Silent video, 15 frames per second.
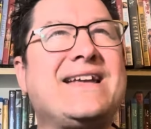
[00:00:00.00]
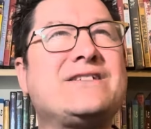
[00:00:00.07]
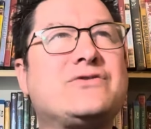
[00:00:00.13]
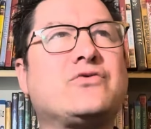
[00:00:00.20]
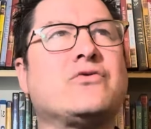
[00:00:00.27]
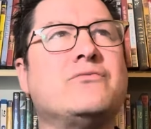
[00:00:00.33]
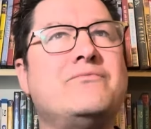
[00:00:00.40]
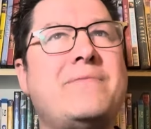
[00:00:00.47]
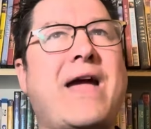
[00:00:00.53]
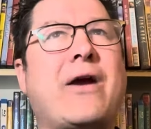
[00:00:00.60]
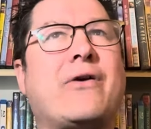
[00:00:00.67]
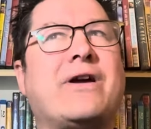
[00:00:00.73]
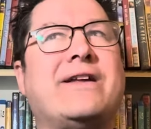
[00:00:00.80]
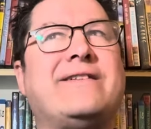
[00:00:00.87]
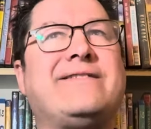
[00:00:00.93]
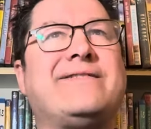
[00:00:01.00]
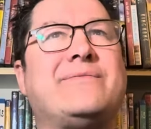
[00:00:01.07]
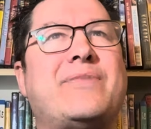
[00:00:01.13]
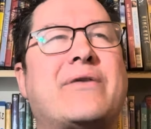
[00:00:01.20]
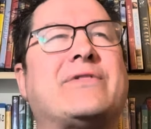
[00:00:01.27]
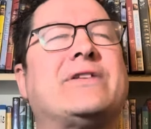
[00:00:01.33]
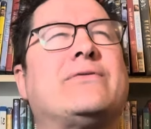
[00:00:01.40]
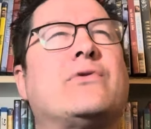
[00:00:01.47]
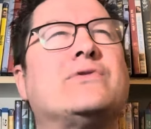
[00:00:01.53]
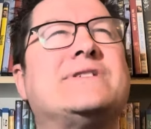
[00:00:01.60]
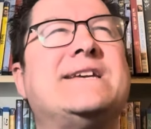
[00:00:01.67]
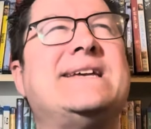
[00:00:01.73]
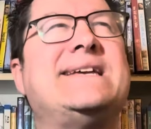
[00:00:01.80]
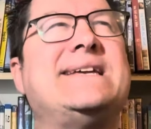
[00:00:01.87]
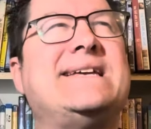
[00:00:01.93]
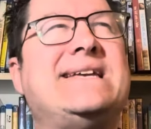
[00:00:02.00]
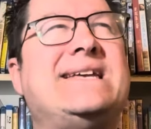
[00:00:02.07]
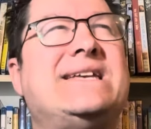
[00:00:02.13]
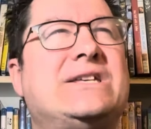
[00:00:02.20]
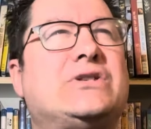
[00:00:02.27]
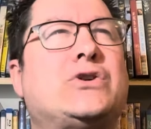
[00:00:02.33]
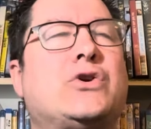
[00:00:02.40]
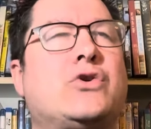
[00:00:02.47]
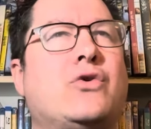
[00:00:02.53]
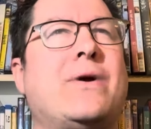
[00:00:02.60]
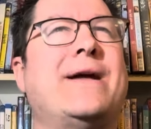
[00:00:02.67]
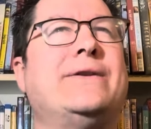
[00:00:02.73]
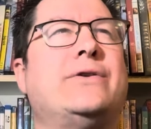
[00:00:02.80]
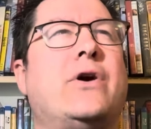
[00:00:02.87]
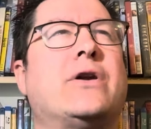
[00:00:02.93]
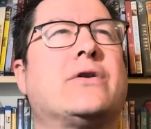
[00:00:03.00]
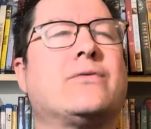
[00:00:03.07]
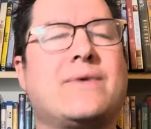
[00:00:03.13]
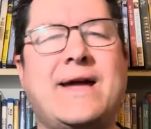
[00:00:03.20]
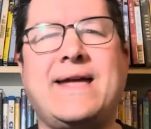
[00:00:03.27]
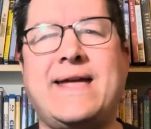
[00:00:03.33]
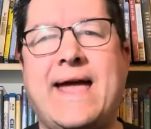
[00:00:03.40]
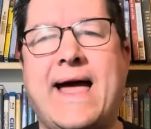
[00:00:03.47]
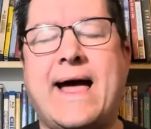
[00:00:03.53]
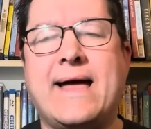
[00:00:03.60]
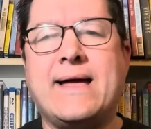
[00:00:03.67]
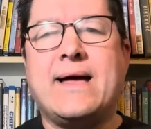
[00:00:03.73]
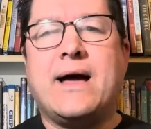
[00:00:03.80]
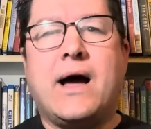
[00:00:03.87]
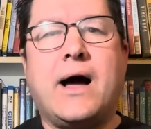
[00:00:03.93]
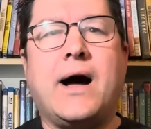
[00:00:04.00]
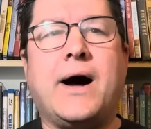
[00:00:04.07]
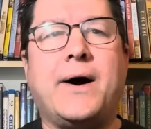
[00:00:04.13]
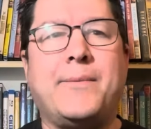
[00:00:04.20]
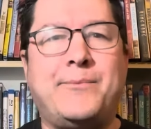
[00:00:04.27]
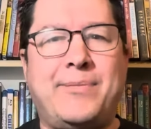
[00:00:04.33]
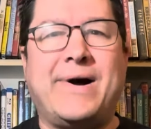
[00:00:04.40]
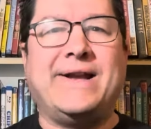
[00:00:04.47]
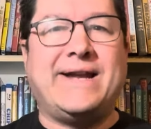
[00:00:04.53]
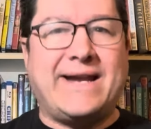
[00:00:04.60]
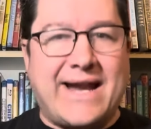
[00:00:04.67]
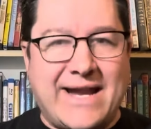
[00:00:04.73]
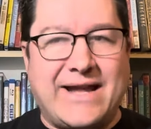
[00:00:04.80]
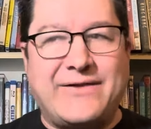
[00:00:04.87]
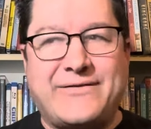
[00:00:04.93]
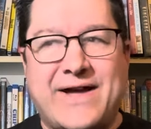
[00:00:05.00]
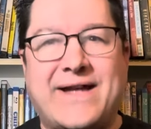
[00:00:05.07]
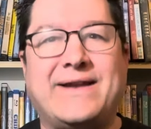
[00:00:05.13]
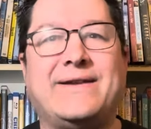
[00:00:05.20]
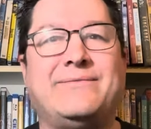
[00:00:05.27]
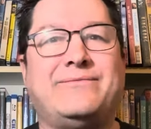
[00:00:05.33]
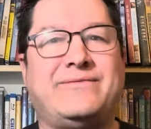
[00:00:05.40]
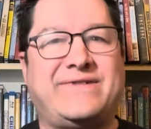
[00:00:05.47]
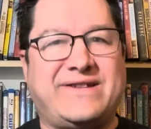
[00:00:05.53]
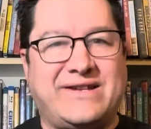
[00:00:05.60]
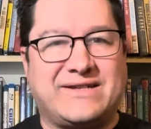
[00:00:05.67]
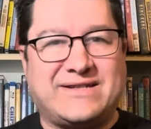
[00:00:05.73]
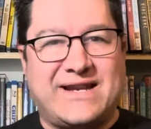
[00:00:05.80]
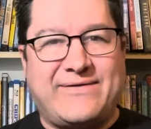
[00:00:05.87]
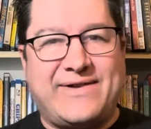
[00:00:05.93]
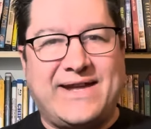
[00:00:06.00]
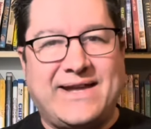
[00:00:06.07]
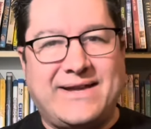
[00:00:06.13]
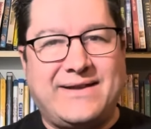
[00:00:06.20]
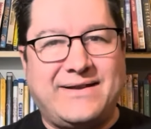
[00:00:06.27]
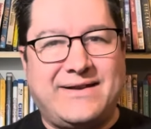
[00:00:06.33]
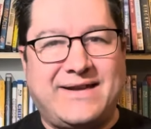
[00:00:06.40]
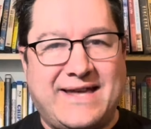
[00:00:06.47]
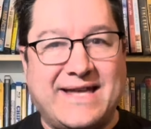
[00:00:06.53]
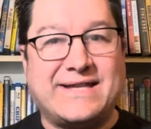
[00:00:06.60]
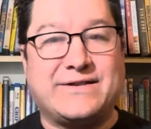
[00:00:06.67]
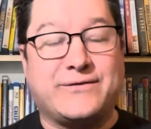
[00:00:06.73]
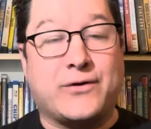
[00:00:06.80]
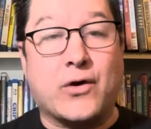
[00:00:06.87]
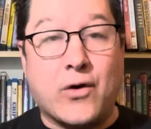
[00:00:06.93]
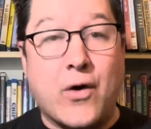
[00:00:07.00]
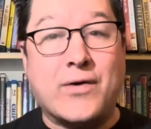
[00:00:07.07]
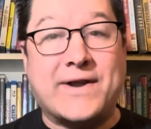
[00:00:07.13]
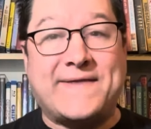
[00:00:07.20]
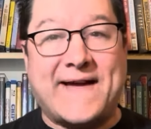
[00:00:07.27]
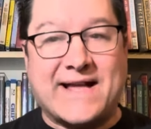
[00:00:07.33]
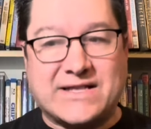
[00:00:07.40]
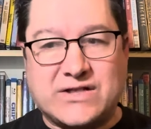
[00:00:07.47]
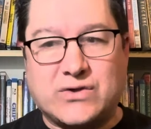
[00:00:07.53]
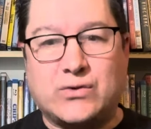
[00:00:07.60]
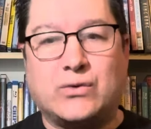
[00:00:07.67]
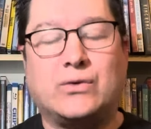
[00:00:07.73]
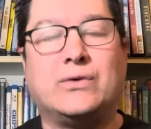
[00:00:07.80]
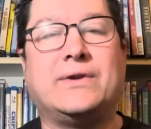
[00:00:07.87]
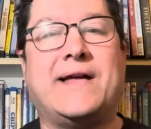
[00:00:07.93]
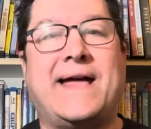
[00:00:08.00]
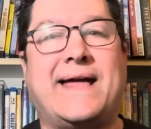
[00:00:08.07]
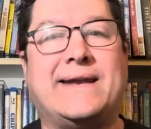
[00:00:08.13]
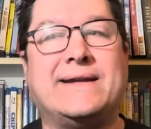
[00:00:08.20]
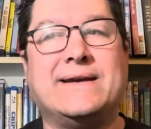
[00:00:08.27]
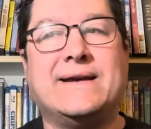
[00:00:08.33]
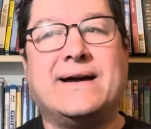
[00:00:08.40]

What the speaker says: through marriage, Beverly Rose is her granddaughter, right? Yeah. But in any event, she doesn't have any kids of her own at that school. And,